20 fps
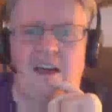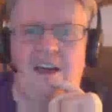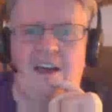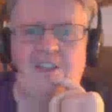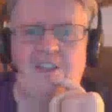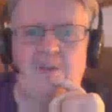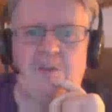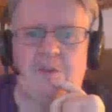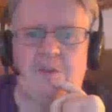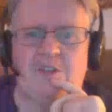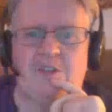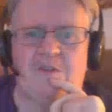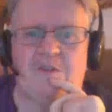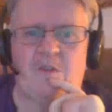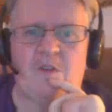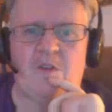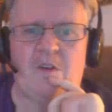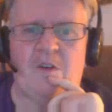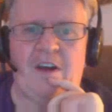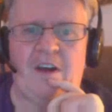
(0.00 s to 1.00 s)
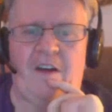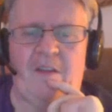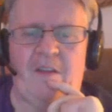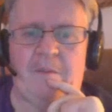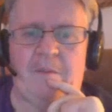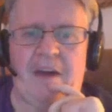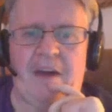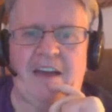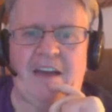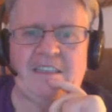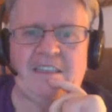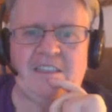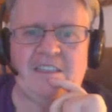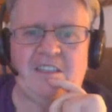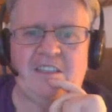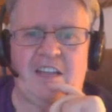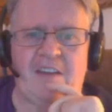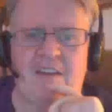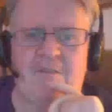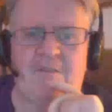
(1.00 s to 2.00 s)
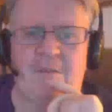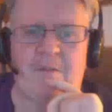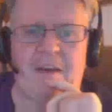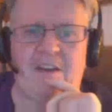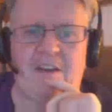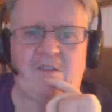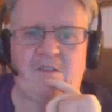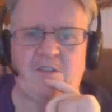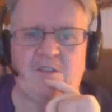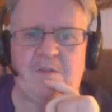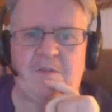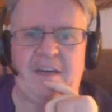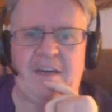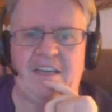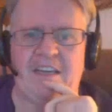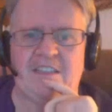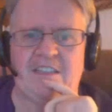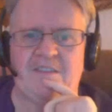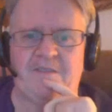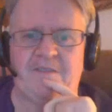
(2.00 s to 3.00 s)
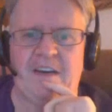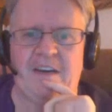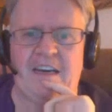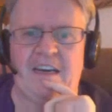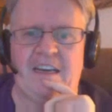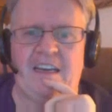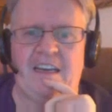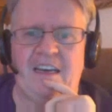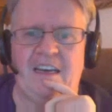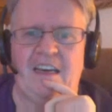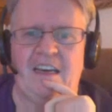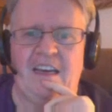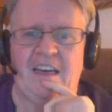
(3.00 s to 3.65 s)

As you push further down the passage, light from the entrance begins to fade.